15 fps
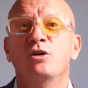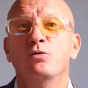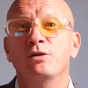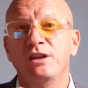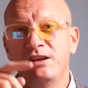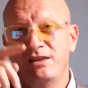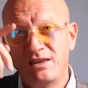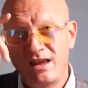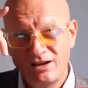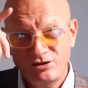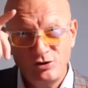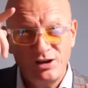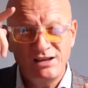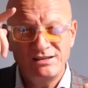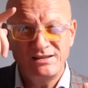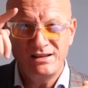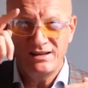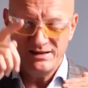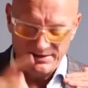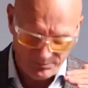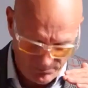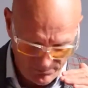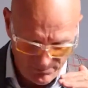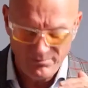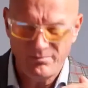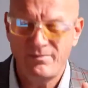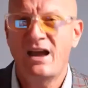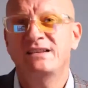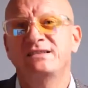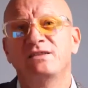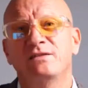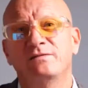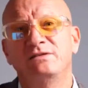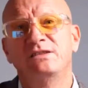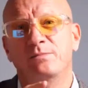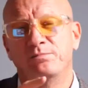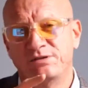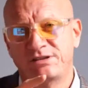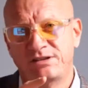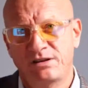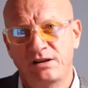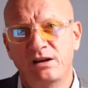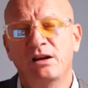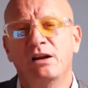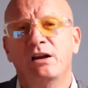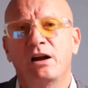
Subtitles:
within that you're getting these massive dips